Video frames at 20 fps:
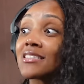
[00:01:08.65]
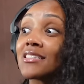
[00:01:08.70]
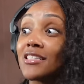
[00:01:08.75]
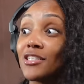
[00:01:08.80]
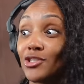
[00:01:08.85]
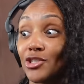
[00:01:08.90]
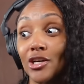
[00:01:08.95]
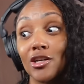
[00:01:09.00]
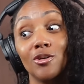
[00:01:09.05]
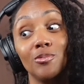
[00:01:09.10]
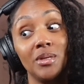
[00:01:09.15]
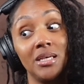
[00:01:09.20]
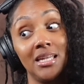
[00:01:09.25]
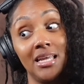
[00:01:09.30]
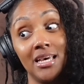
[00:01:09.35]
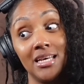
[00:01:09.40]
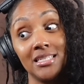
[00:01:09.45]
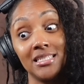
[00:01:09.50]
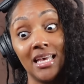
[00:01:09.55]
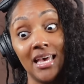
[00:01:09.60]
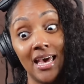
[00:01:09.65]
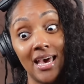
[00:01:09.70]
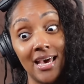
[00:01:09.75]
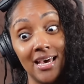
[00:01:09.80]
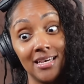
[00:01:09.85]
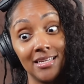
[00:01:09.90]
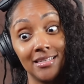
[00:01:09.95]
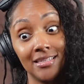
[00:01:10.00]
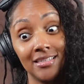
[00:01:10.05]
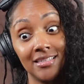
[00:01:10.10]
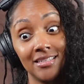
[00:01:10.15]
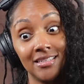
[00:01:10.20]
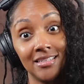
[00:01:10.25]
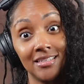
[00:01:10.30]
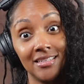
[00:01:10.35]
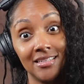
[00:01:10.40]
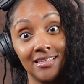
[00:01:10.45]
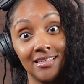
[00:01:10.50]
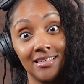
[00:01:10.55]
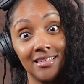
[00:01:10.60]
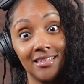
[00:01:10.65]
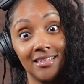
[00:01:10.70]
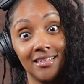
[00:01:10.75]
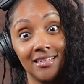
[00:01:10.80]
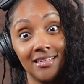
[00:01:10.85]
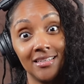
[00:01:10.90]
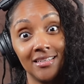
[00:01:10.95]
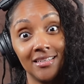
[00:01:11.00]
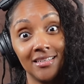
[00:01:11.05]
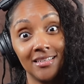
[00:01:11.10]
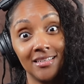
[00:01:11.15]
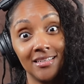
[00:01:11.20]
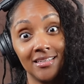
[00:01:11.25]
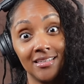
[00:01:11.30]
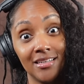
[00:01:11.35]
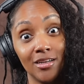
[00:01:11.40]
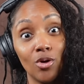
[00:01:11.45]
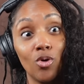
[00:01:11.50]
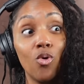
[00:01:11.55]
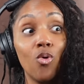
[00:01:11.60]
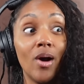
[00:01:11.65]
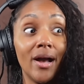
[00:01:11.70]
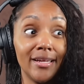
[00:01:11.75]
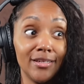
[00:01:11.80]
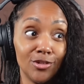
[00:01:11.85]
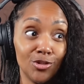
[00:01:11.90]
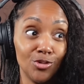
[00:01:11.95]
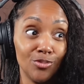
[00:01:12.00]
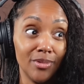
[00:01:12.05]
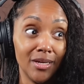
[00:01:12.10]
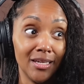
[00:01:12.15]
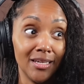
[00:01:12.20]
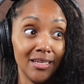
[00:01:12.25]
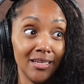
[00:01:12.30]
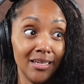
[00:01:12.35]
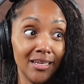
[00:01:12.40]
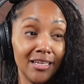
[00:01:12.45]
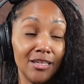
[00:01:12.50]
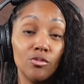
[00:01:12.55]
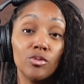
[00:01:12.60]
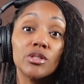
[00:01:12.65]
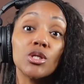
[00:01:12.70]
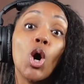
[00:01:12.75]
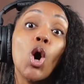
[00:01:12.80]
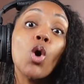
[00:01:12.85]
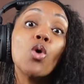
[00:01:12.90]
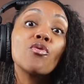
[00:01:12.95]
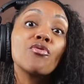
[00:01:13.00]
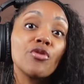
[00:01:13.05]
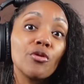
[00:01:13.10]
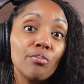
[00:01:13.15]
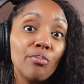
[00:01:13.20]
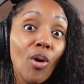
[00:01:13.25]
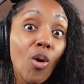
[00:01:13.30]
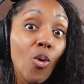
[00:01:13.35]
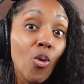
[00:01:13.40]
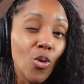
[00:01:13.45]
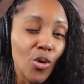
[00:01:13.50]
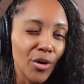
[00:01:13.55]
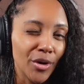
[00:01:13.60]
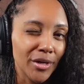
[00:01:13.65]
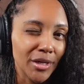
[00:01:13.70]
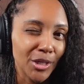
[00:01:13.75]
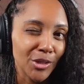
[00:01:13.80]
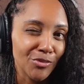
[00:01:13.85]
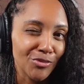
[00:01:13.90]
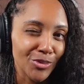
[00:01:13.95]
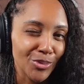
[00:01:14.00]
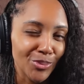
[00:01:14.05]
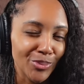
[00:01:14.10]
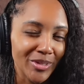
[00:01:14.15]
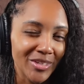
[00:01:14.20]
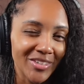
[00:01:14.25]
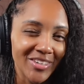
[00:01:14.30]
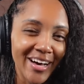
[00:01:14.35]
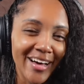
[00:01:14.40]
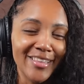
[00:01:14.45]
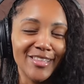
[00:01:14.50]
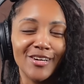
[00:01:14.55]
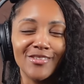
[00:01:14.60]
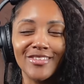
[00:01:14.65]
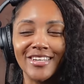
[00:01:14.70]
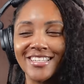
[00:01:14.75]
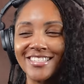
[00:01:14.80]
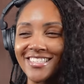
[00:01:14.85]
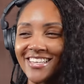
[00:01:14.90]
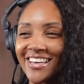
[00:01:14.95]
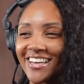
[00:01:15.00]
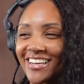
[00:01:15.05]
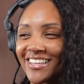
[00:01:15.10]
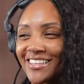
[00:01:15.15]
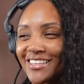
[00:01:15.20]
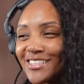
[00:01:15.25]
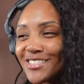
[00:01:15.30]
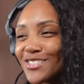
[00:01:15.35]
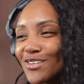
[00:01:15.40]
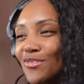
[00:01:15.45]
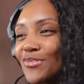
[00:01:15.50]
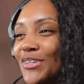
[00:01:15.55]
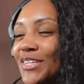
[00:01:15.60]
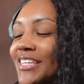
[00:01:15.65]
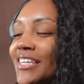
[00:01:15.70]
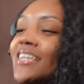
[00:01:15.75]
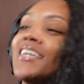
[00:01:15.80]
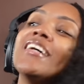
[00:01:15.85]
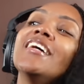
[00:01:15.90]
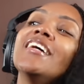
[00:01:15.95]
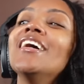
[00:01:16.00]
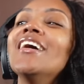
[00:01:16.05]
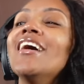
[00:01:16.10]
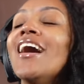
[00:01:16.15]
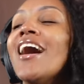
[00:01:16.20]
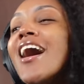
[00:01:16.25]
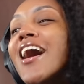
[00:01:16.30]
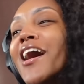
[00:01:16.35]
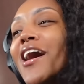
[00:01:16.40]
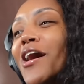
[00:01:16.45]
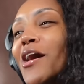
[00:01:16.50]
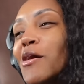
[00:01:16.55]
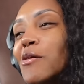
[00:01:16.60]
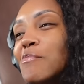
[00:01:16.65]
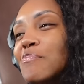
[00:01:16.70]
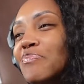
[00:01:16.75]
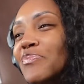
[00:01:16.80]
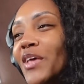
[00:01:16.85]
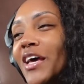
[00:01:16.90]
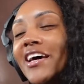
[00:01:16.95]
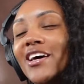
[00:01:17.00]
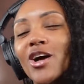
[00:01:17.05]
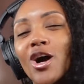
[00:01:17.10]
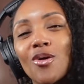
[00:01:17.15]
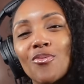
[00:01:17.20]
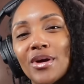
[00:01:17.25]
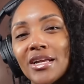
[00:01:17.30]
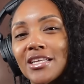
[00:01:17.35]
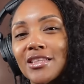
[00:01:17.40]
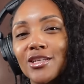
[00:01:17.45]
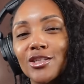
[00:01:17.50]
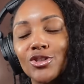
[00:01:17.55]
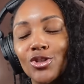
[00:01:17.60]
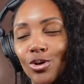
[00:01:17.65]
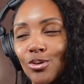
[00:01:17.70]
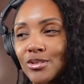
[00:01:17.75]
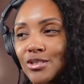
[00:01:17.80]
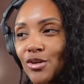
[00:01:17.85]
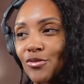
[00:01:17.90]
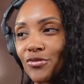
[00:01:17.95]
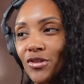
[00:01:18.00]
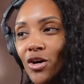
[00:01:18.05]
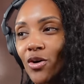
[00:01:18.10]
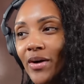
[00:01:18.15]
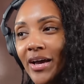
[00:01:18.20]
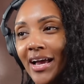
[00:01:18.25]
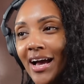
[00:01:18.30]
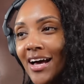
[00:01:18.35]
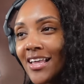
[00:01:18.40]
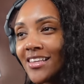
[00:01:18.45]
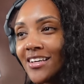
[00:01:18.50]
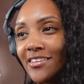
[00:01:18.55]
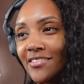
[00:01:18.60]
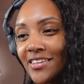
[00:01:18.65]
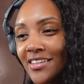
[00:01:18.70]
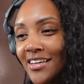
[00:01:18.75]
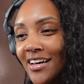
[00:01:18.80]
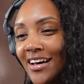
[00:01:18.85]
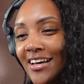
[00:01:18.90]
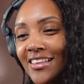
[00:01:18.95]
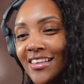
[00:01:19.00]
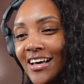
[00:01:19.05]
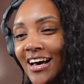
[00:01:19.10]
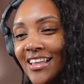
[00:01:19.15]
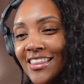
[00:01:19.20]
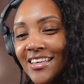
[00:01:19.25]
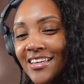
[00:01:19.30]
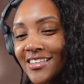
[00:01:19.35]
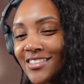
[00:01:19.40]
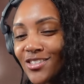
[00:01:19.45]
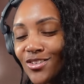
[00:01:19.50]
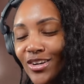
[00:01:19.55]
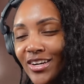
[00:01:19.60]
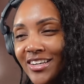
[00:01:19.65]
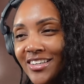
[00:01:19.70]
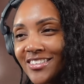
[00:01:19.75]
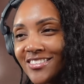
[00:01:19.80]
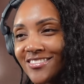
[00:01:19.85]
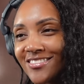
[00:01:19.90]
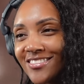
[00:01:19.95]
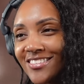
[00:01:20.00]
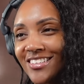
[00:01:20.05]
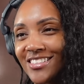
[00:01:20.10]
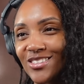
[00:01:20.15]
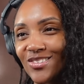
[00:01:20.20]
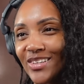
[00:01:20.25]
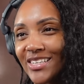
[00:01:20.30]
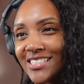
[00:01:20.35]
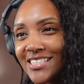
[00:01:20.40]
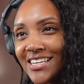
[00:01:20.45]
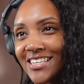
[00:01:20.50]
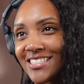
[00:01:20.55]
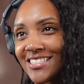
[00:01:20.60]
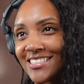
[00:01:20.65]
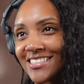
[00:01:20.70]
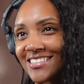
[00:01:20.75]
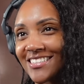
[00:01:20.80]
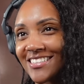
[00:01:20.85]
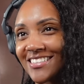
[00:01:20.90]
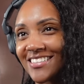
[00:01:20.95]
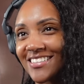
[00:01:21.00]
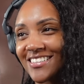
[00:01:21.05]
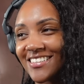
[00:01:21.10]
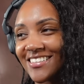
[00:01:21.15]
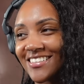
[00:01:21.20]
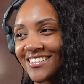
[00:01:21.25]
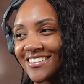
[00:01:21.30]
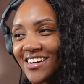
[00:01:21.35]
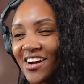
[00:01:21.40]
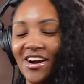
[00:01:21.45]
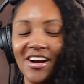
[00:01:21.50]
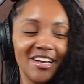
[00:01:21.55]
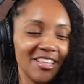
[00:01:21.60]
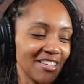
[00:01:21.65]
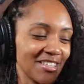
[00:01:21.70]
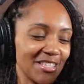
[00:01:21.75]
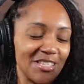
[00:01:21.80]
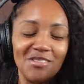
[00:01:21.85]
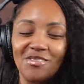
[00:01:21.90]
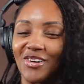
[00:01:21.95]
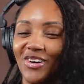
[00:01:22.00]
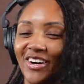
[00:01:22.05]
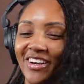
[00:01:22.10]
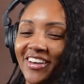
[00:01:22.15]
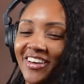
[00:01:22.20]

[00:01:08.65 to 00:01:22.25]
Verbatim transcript: The gentleman has had quite too many. He was overpoured, if you will. I love that saying. I think it's so funny. Um, and already the jokes are flowing. I love it. I, lo I think it's great. It's fantastic. All right, let's keep going.